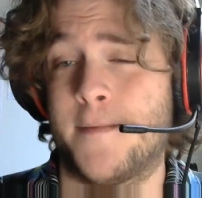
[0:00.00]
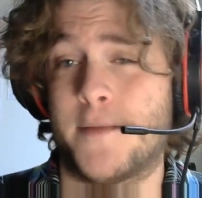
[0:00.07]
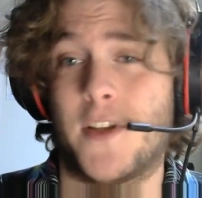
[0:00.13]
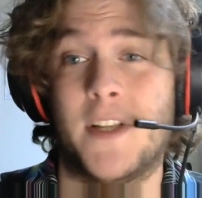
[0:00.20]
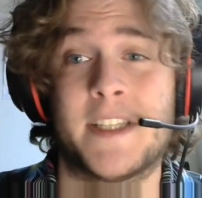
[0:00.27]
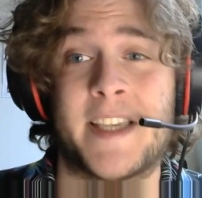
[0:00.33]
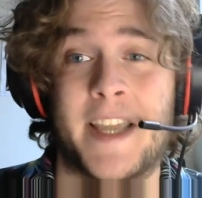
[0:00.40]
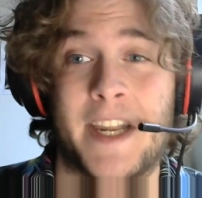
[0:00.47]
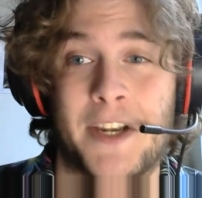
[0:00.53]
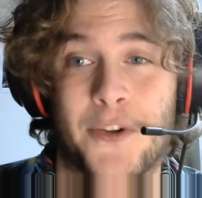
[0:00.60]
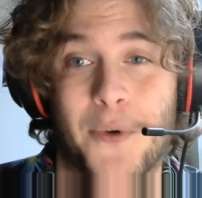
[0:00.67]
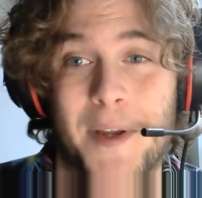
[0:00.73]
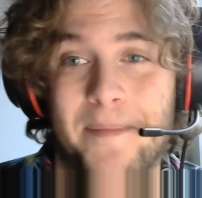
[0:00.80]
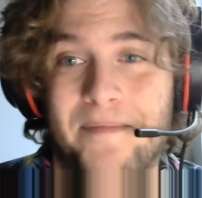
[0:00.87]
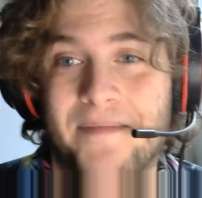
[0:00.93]
So let's get into
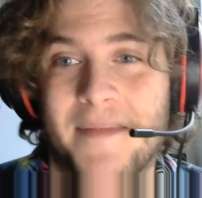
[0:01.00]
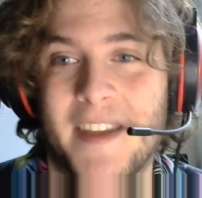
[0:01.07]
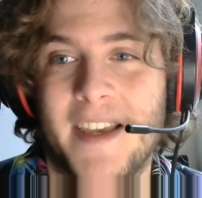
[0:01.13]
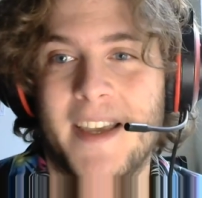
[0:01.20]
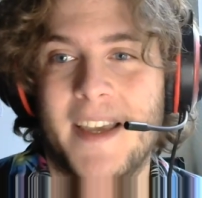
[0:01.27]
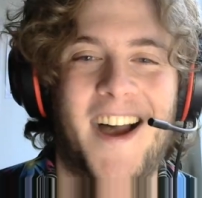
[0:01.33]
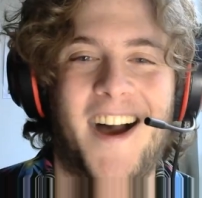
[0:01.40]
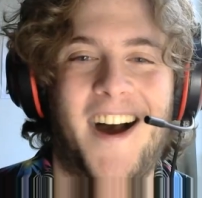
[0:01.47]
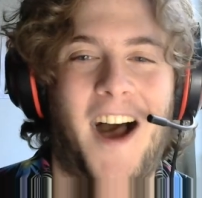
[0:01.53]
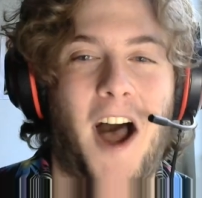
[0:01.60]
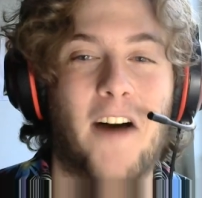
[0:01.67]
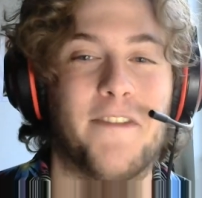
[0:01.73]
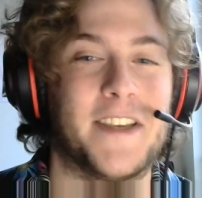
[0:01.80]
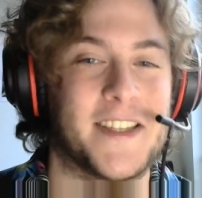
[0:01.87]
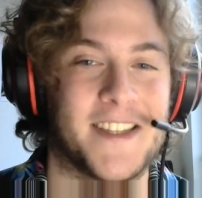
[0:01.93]
it.
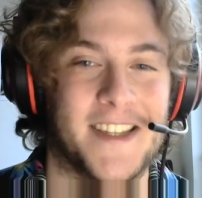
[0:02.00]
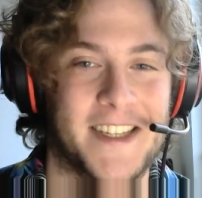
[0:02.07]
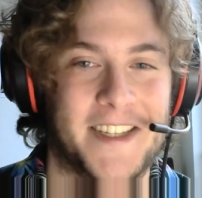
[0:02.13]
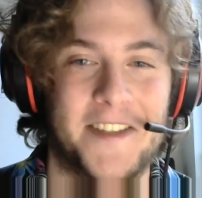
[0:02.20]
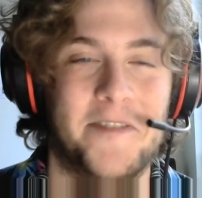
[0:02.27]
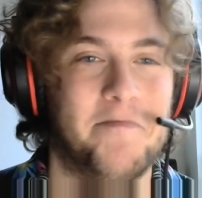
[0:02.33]
Obviously,